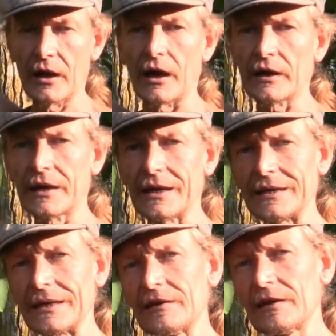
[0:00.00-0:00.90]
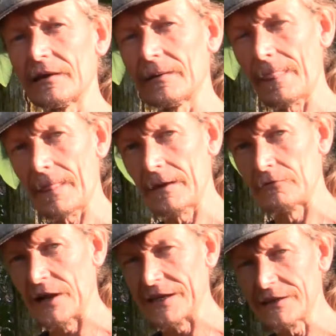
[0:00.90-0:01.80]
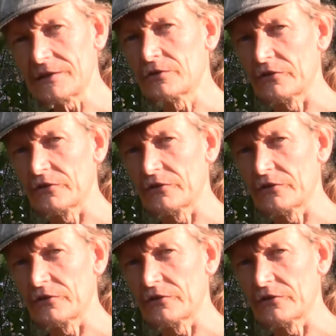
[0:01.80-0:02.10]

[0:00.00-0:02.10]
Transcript: are getting ready to